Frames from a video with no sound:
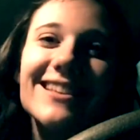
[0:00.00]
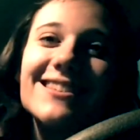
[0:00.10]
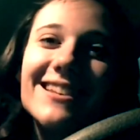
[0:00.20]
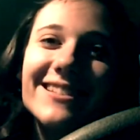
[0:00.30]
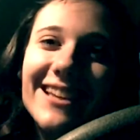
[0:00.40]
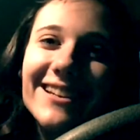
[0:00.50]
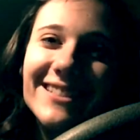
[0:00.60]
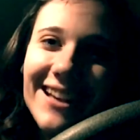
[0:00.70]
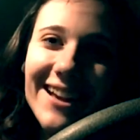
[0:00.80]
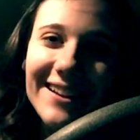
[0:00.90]
a 6 out of
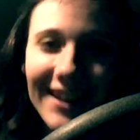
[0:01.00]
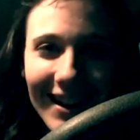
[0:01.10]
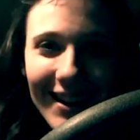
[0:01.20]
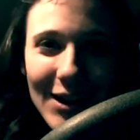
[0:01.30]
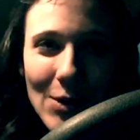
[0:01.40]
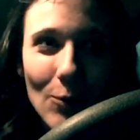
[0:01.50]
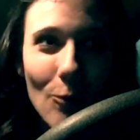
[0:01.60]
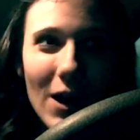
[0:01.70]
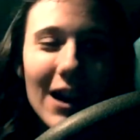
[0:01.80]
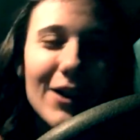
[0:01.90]
10.
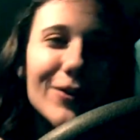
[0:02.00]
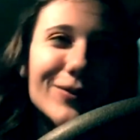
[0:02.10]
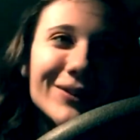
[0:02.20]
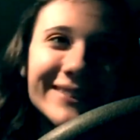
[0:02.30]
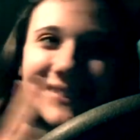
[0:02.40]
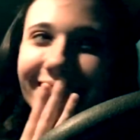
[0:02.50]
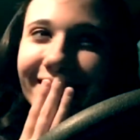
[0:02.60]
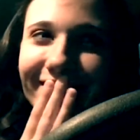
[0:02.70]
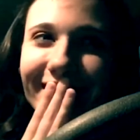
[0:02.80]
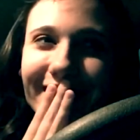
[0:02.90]
Wow.
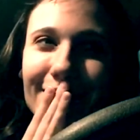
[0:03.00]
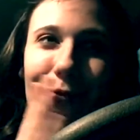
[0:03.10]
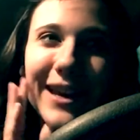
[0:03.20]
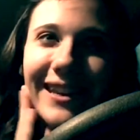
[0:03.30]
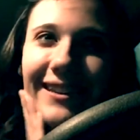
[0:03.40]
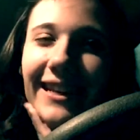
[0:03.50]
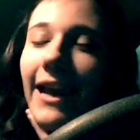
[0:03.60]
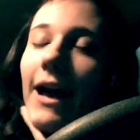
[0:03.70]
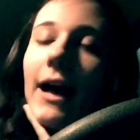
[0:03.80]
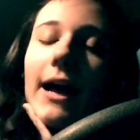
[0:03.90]
What a coinky dink.
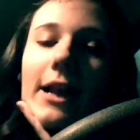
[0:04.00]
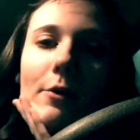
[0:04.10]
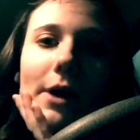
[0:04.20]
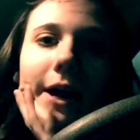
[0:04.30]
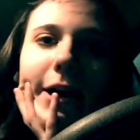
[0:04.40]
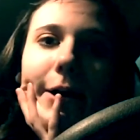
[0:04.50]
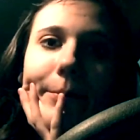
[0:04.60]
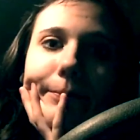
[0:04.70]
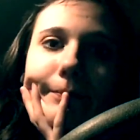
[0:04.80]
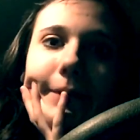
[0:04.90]
Anyway,
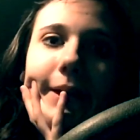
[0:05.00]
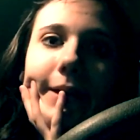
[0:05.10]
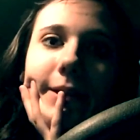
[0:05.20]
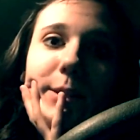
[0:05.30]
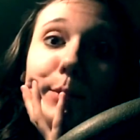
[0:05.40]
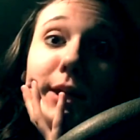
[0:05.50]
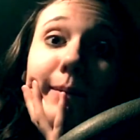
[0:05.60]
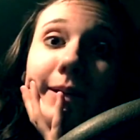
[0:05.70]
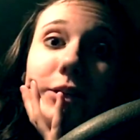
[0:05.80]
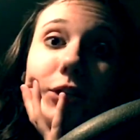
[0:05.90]
yeah, that's pretty
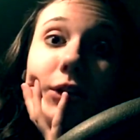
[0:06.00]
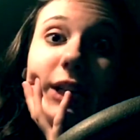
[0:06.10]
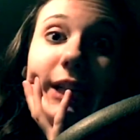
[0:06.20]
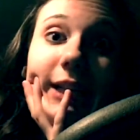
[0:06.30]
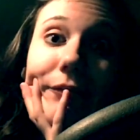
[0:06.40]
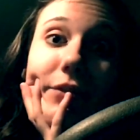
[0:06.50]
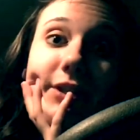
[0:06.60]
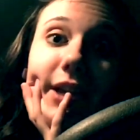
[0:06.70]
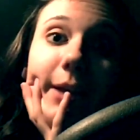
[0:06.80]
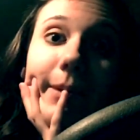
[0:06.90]
much all I have to
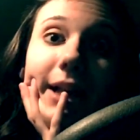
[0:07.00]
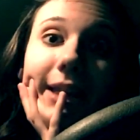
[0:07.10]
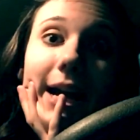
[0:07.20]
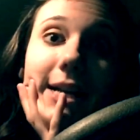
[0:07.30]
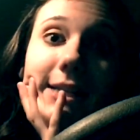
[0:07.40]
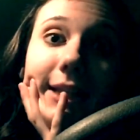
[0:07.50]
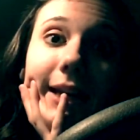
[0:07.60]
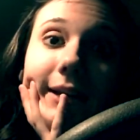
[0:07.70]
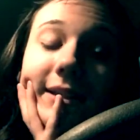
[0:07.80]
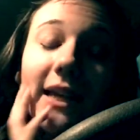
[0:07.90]
say about that.
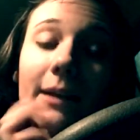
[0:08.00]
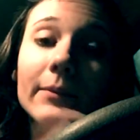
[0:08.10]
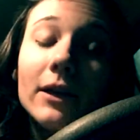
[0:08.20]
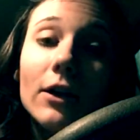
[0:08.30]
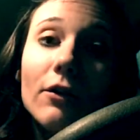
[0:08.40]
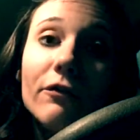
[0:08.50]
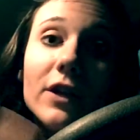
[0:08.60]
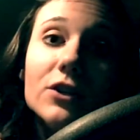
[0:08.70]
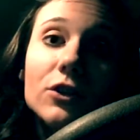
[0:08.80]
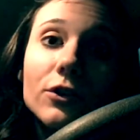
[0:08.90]
Like I said, I'm gonna go
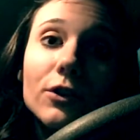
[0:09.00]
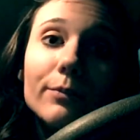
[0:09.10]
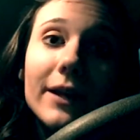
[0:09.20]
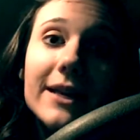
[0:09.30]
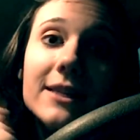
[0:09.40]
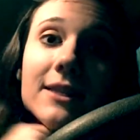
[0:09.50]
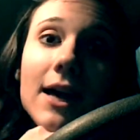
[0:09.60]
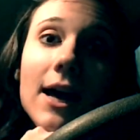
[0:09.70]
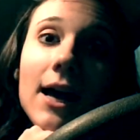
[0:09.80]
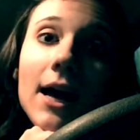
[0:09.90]
finish The Good Place,
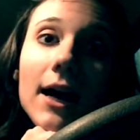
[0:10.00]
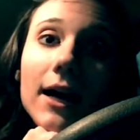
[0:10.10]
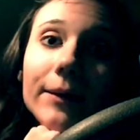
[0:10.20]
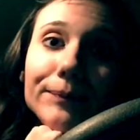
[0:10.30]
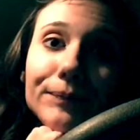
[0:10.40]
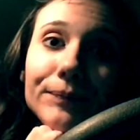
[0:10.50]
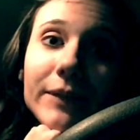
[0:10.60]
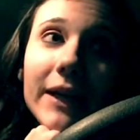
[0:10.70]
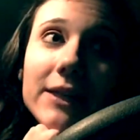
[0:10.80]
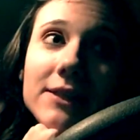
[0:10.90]

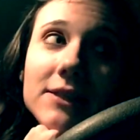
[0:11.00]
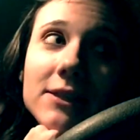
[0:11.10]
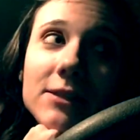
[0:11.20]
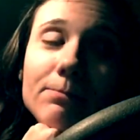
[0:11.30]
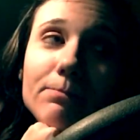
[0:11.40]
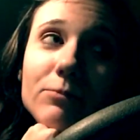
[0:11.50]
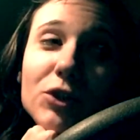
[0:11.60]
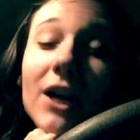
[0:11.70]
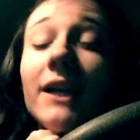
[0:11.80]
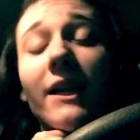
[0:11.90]
and
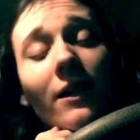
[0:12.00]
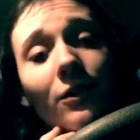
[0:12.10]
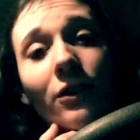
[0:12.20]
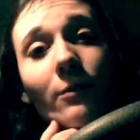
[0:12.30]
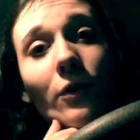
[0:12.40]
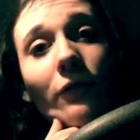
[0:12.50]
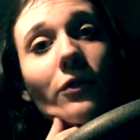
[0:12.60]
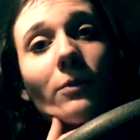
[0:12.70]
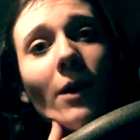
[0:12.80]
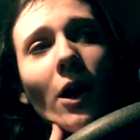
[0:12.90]
try to get into the mood for
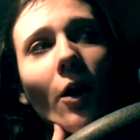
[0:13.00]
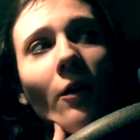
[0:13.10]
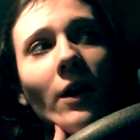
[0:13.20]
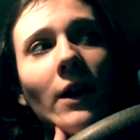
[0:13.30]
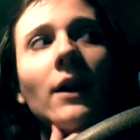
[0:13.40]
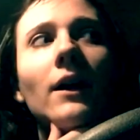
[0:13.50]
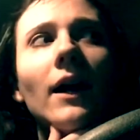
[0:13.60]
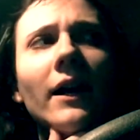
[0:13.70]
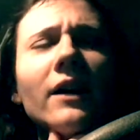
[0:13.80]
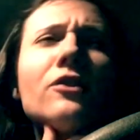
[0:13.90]
tomorrow.
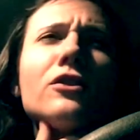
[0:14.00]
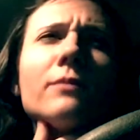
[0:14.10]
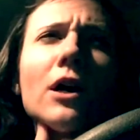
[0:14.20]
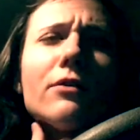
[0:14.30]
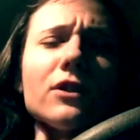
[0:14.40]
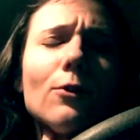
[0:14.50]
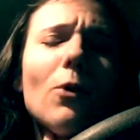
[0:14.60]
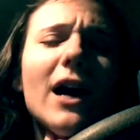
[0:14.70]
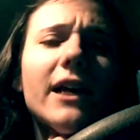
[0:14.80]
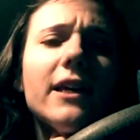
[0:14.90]
I hear tomorrow is the
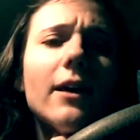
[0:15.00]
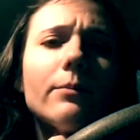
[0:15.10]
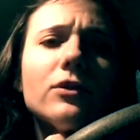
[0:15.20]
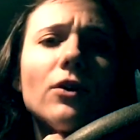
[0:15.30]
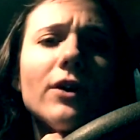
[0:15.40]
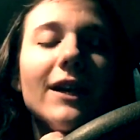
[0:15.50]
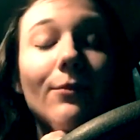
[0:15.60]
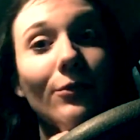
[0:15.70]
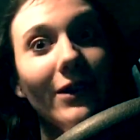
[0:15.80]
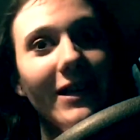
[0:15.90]
wacky episode, and
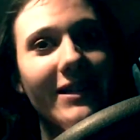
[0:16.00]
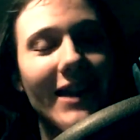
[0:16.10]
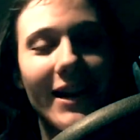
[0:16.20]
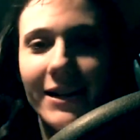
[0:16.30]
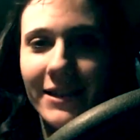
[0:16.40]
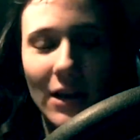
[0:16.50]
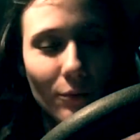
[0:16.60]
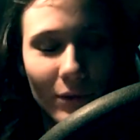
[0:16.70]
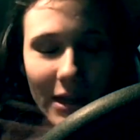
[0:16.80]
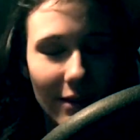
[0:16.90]
I'm really excited because I
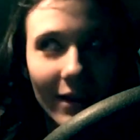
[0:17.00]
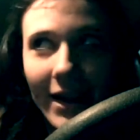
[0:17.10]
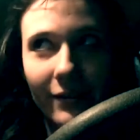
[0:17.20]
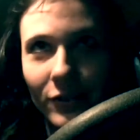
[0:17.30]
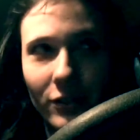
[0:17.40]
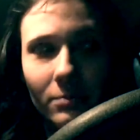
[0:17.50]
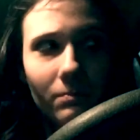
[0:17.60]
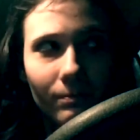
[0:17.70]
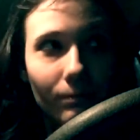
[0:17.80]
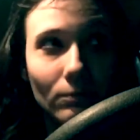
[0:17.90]
really like just
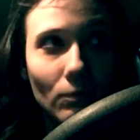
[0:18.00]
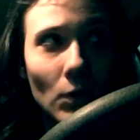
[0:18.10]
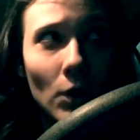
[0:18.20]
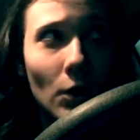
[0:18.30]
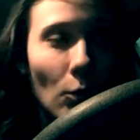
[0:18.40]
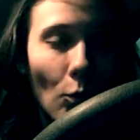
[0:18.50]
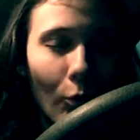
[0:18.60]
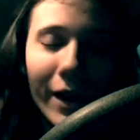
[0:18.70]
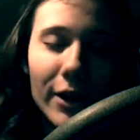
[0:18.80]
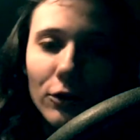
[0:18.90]

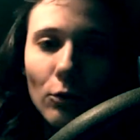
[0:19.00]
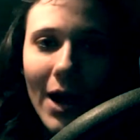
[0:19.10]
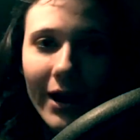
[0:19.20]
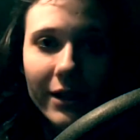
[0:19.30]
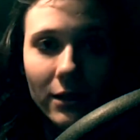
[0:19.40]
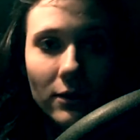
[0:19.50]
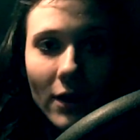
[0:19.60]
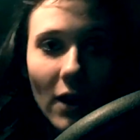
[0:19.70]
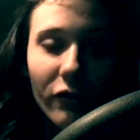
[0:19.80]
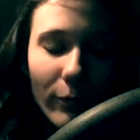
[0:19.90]
weird, wacky
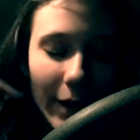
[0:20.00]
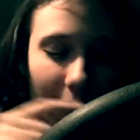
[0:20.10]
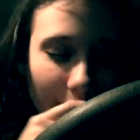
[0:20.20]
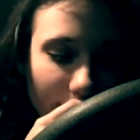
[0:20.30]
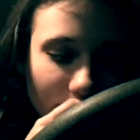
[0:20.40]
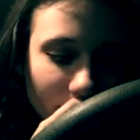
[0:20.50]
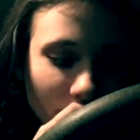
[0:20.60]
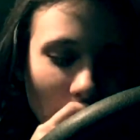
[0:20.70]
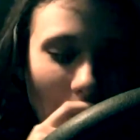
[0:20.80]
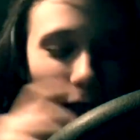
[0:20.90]
stuff. But,
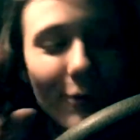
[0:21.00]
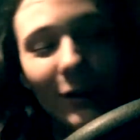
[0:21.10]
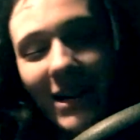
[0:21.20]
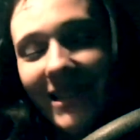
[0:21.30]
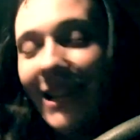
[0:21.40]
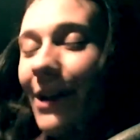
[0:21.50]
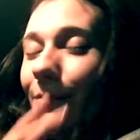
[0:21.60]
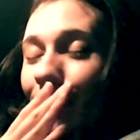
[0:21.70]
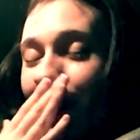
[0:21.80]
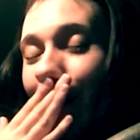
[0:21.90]
I realize
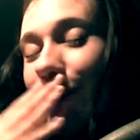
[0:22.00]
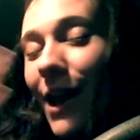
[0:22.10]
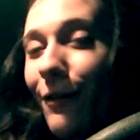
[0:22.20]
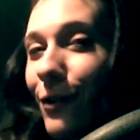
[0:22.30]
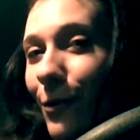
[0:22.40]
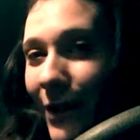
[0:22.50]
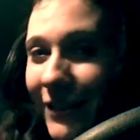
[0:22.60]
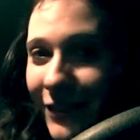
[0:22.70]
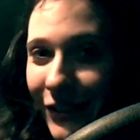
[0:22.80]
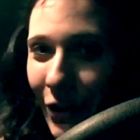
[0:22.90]
that may not be
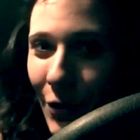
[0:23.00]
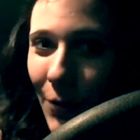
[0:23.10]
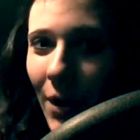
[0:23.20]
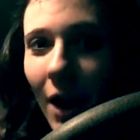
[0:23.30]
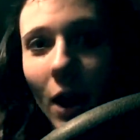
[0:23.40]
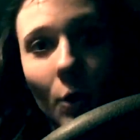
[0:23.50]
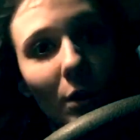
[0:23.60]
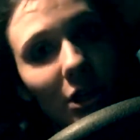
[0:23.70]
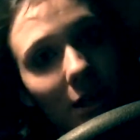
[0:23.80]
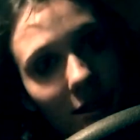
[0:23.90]
everyone, so
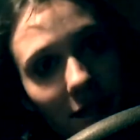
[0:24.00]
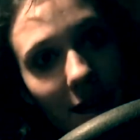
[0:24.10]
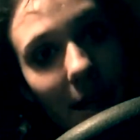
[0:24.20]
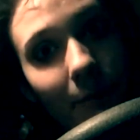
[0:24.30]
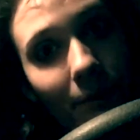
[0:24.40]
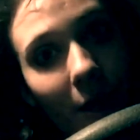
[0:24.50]
we shall see.